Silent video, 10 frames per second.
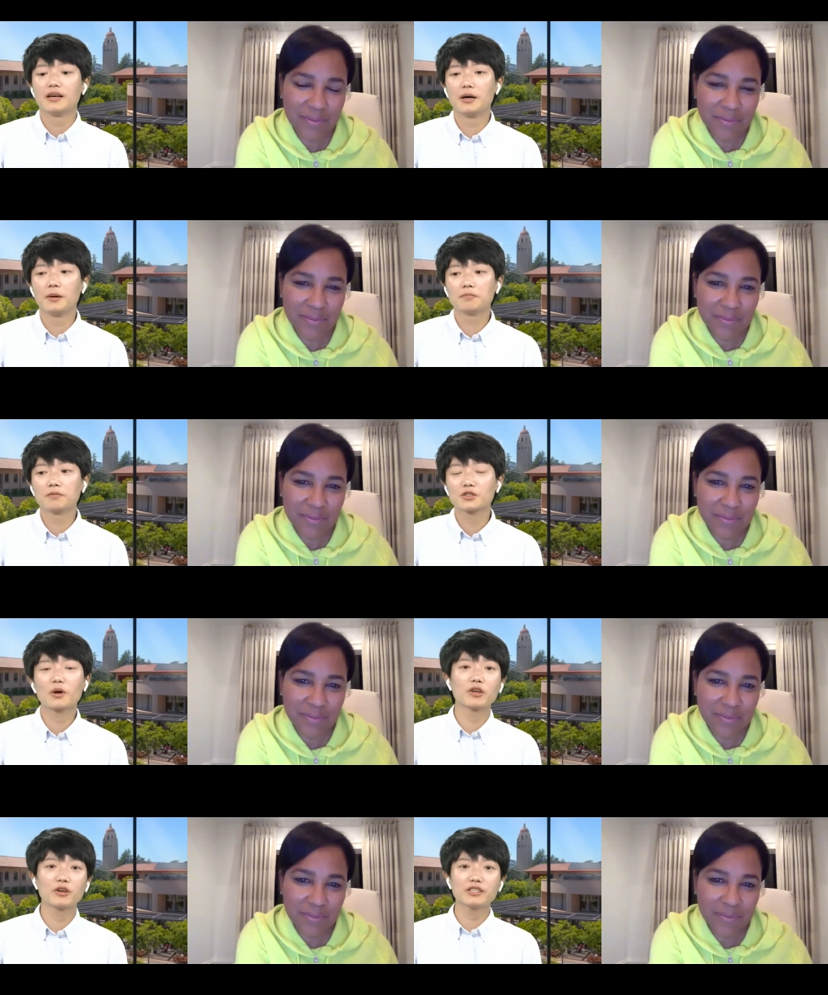Speaker 1: Um, so
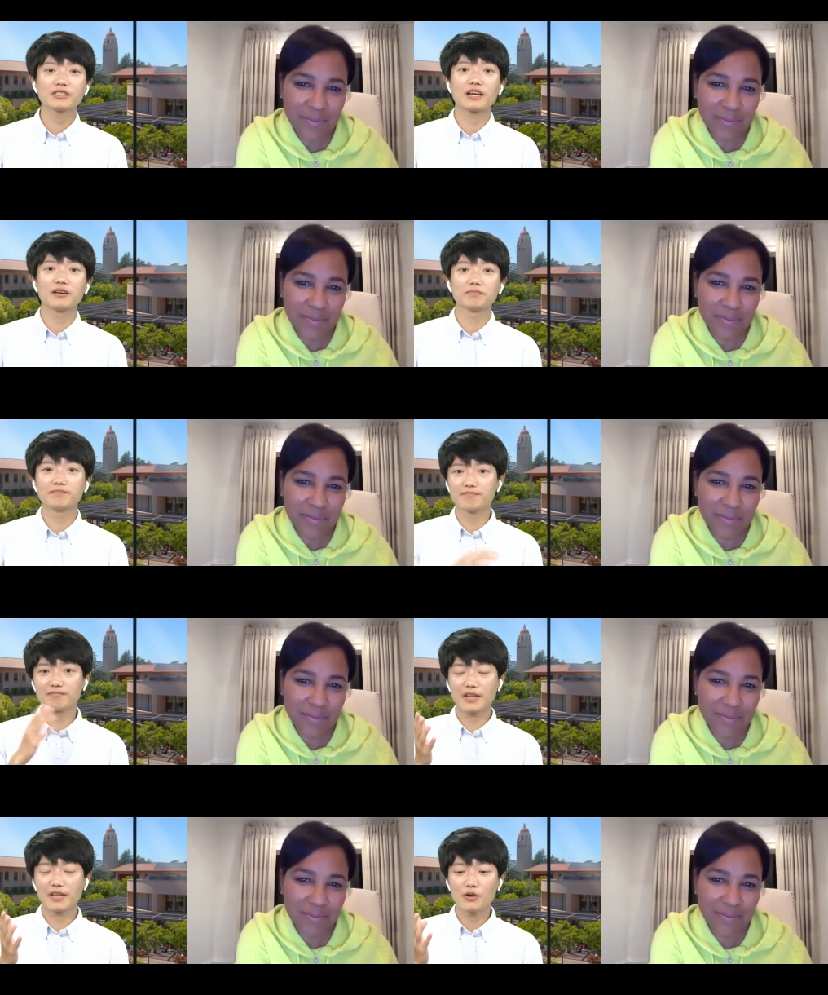I'm curious,
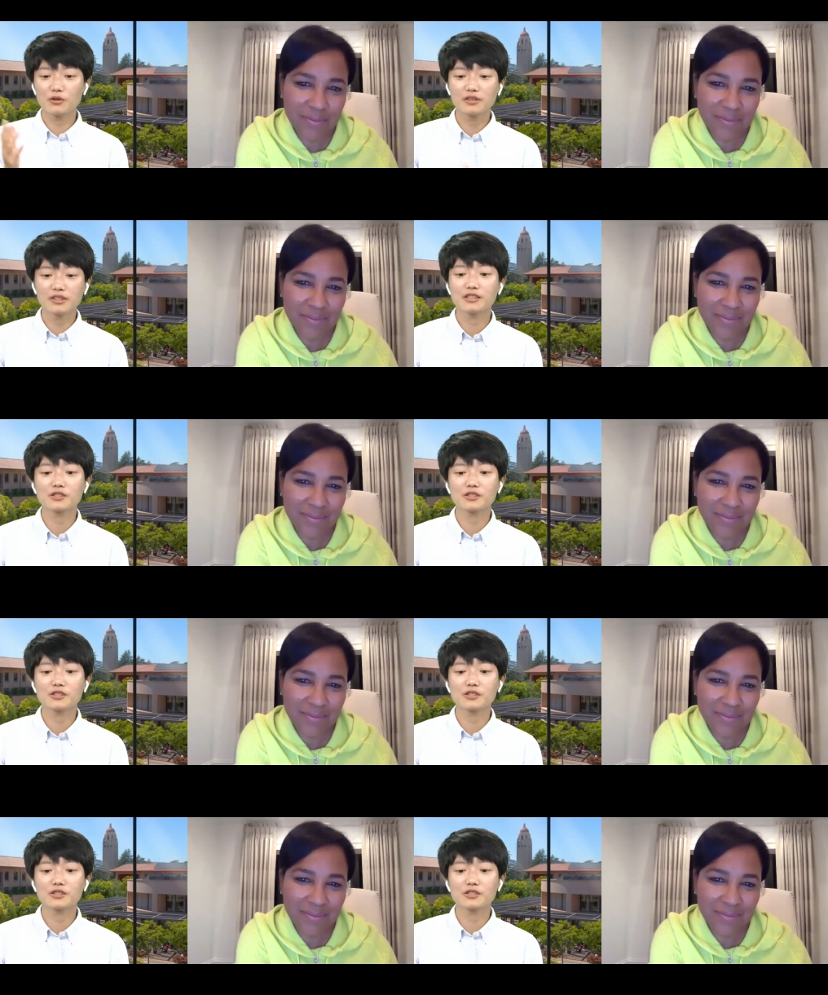now you're leading